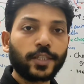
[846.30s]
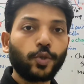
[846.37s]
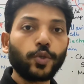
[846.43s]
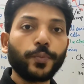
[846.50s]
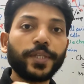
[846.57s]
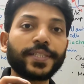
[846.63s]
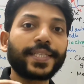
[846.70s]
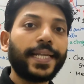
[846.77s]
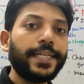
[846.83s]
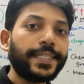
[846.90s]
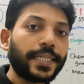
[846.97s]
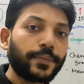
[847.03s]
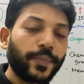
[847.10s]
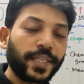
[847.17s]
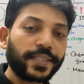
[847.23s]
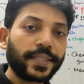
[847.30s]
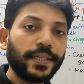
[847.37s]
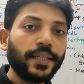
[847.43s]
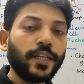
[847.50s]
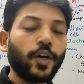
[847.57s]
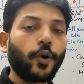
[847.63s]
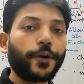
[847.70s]
It could be skeletal
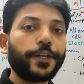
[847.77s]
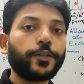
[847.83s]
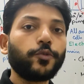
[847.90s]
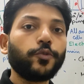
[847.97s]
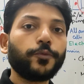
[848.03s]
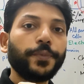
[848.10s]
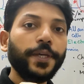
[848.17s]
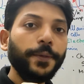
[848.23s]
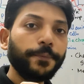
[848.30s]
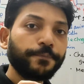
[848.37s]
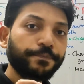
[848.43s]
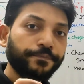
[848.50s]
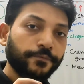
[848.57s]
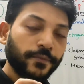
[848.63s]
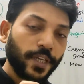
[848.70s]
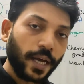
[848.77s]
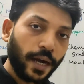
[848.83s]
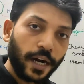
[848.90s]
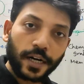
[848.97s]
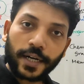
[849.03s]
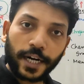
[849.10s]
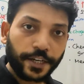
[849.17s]
muscle or it could be
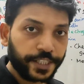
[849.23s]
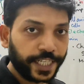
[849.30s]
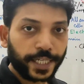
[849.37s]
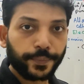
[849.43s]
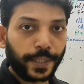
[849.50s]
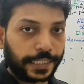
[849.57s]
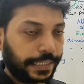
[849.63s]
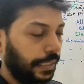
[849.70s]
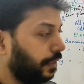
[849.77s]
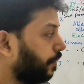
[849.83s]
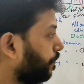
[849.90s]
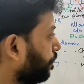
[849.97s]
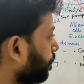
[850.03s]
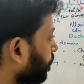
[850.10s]
cardiac muscle.